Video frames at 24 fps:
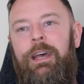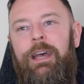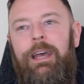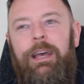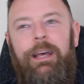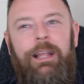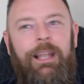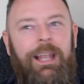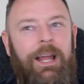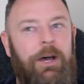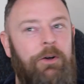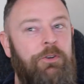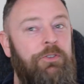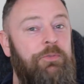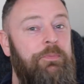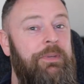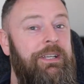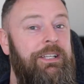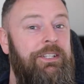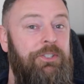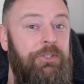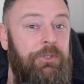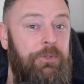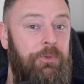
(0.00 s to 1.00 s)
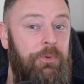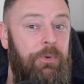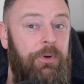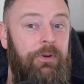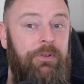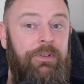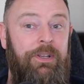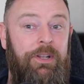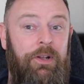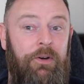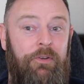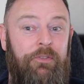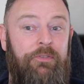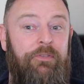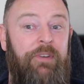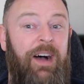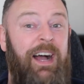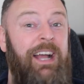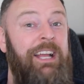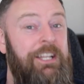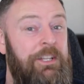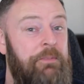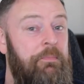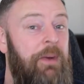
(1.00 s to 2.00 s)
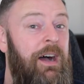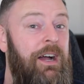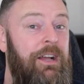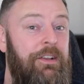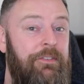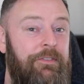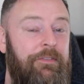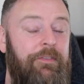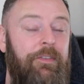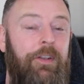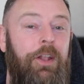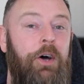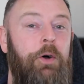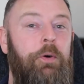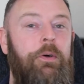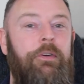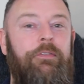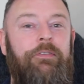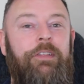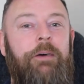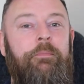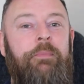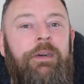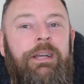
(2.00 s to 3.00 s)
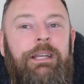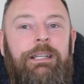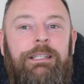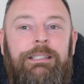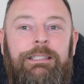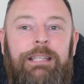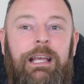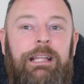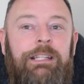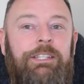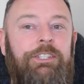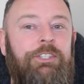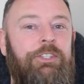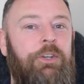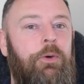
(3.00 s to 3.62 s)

It allows me to you know find my flow if that makes sense,